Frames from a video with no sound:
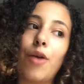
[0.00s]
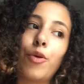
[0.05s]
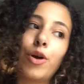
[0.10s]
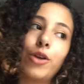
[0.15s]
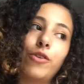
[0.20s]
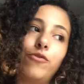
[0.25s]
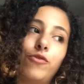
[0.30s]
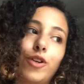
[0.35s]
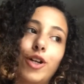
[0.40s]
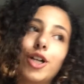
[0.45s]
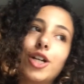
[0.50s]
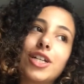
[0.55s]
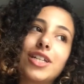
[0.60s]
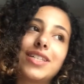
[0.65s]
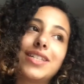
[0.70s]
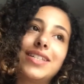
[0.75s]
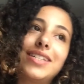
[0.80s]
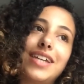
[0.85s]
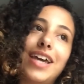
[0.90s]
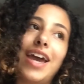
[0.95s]
went
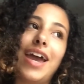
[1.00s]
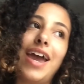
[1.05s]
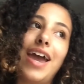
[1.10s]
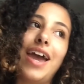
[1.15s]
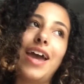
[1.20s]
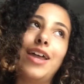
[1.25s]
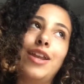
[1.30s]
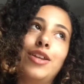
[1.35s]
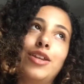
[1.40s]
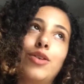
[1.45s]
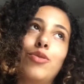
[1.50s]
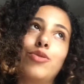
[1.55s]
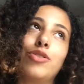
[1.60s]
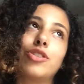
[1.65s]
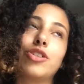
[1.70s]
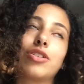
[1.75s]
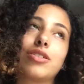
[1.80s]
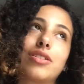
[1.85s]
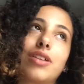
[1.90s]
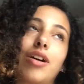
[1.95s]
first, and it was
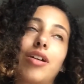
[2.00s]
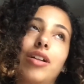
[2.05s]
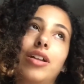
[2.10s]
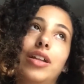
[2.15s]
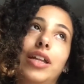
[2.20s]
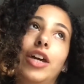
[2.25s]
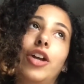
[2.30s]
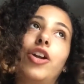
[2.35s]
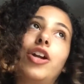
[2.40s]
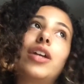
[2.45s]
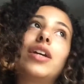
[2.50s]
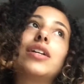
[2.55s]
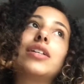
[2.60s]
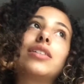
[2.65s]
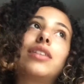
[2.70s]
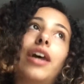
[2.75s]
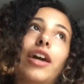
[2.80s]
just hilarious.